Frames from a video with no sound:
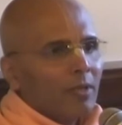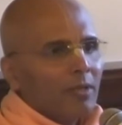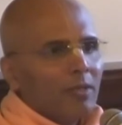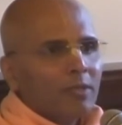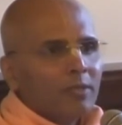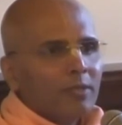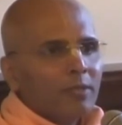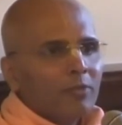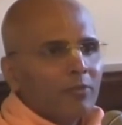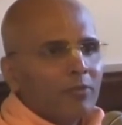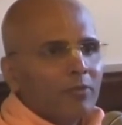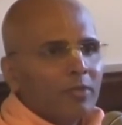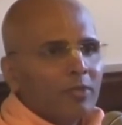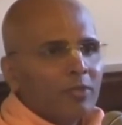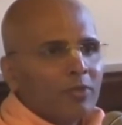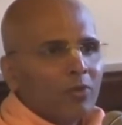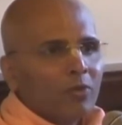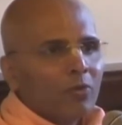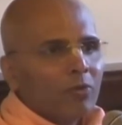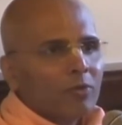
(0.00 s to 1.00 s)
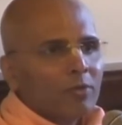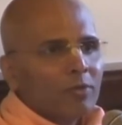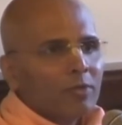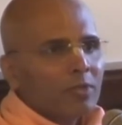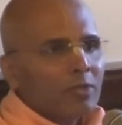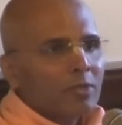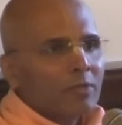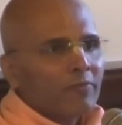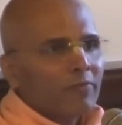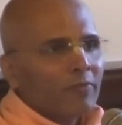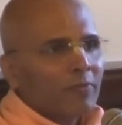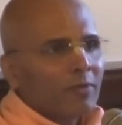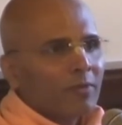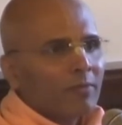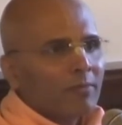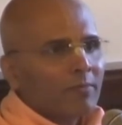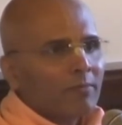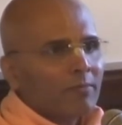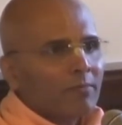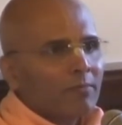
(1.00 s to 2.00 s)
listen to discourses
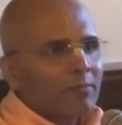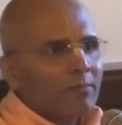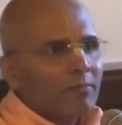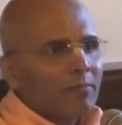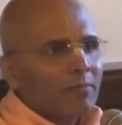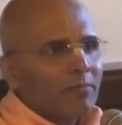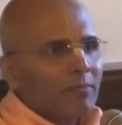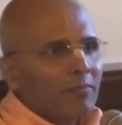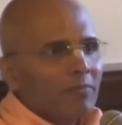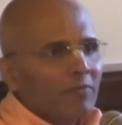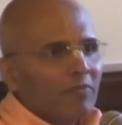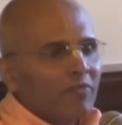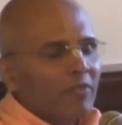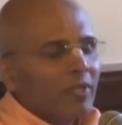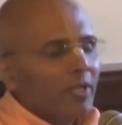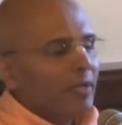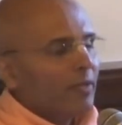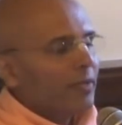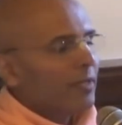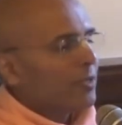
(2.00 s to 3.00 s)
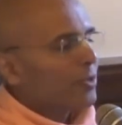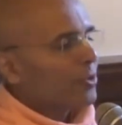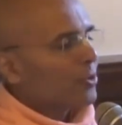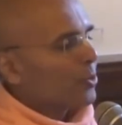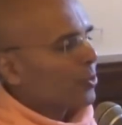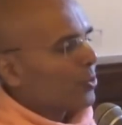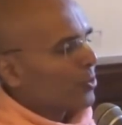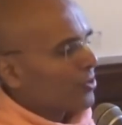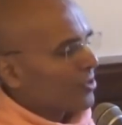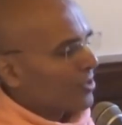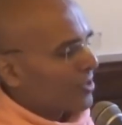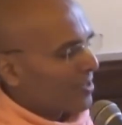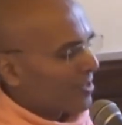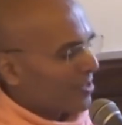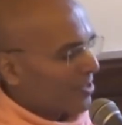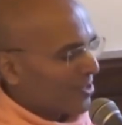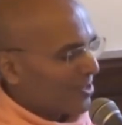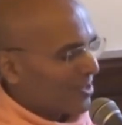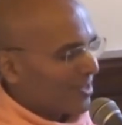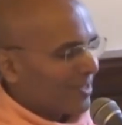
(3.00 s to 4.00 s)
from various
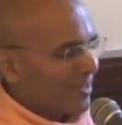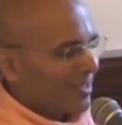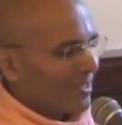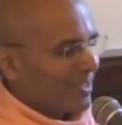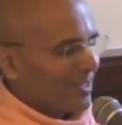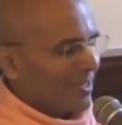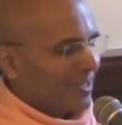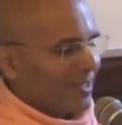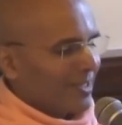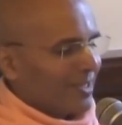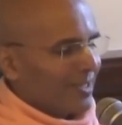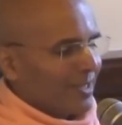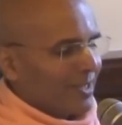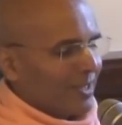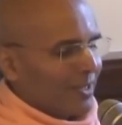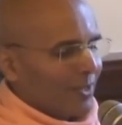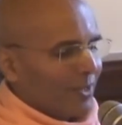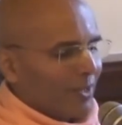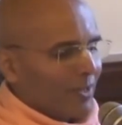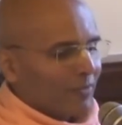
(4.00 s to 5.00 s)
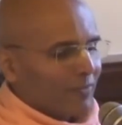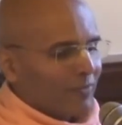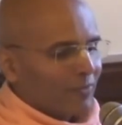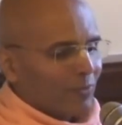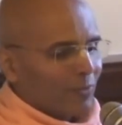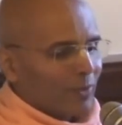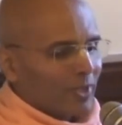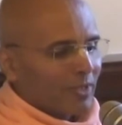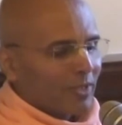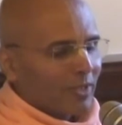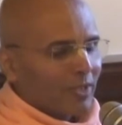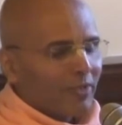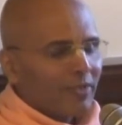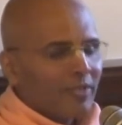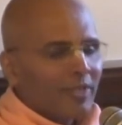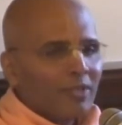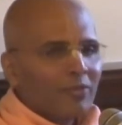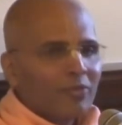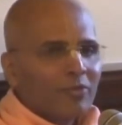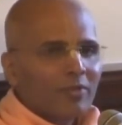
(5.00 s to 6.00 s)
sources of where the
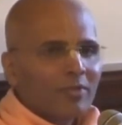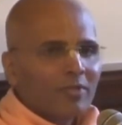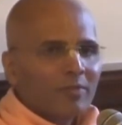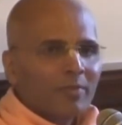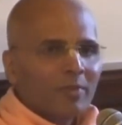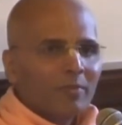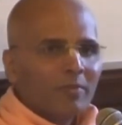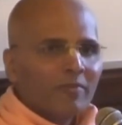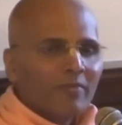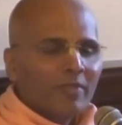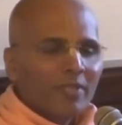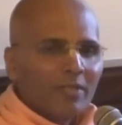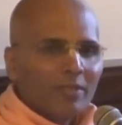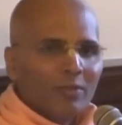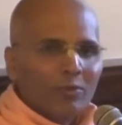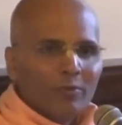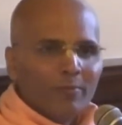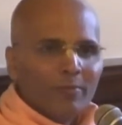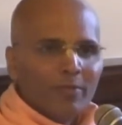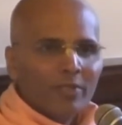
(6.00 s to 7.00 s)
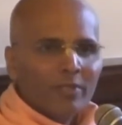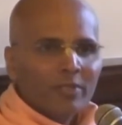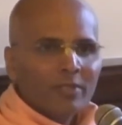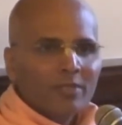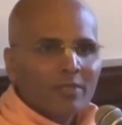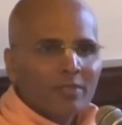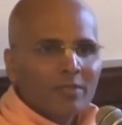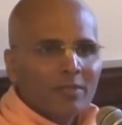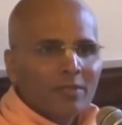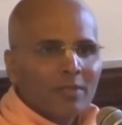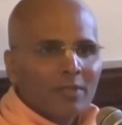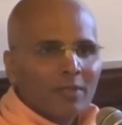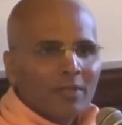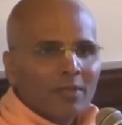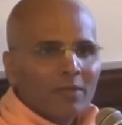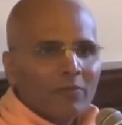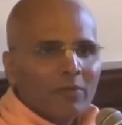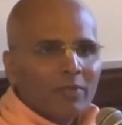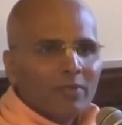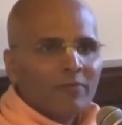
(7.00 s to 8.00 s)
credentials may be very dubious,
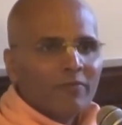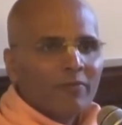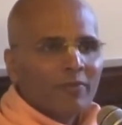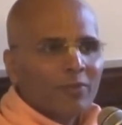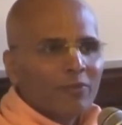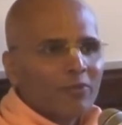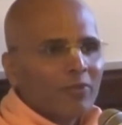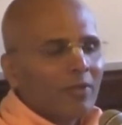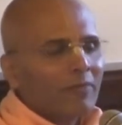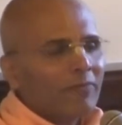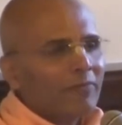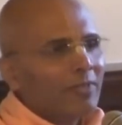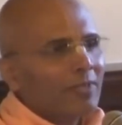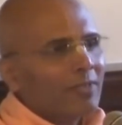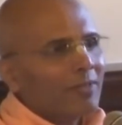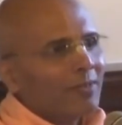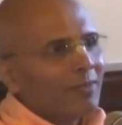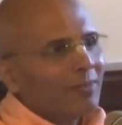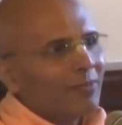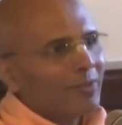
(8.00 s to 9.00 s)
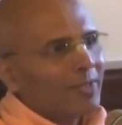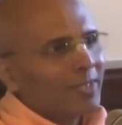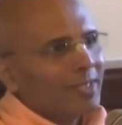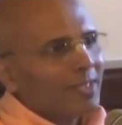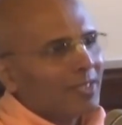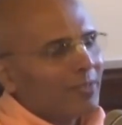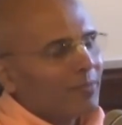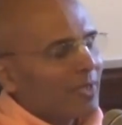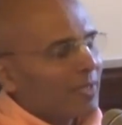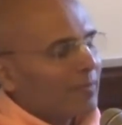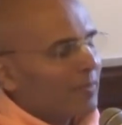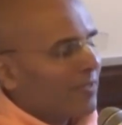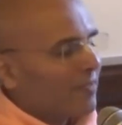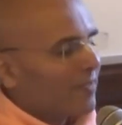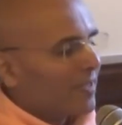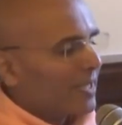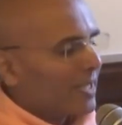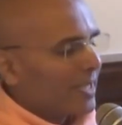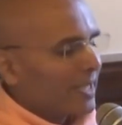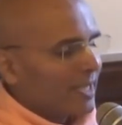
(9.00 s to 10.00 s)
where the philosophical things may be
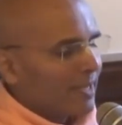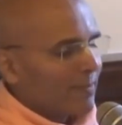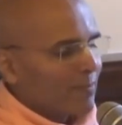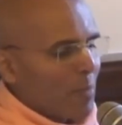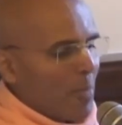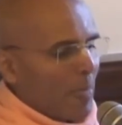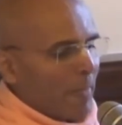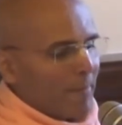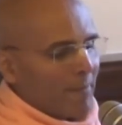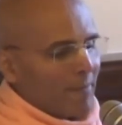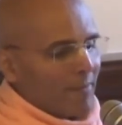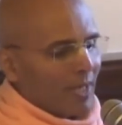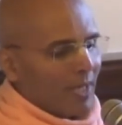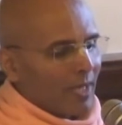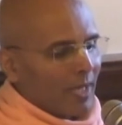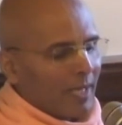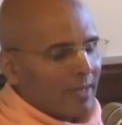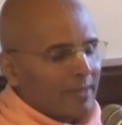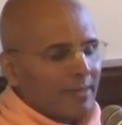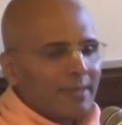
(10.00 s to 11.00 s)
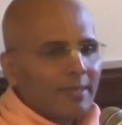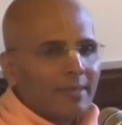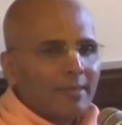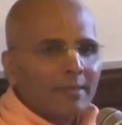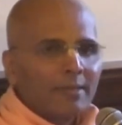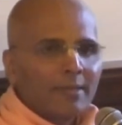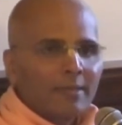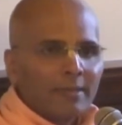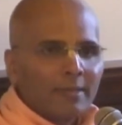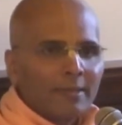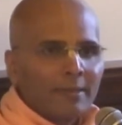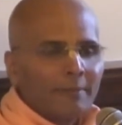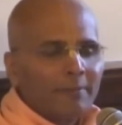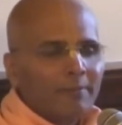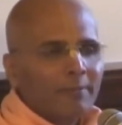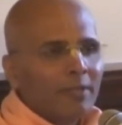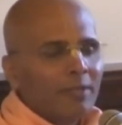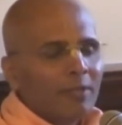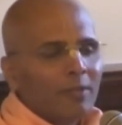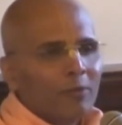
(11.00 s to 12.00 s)
very uncertain
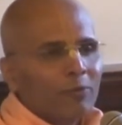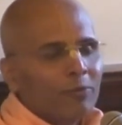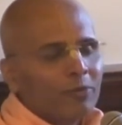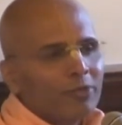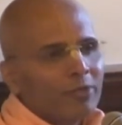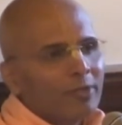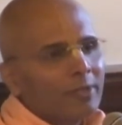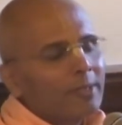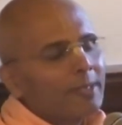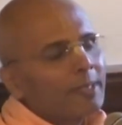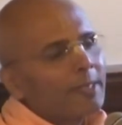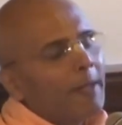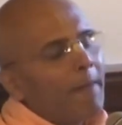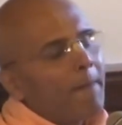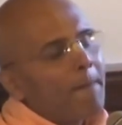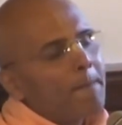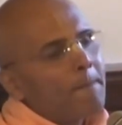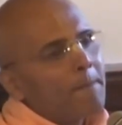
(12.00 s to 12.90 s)
conclusions.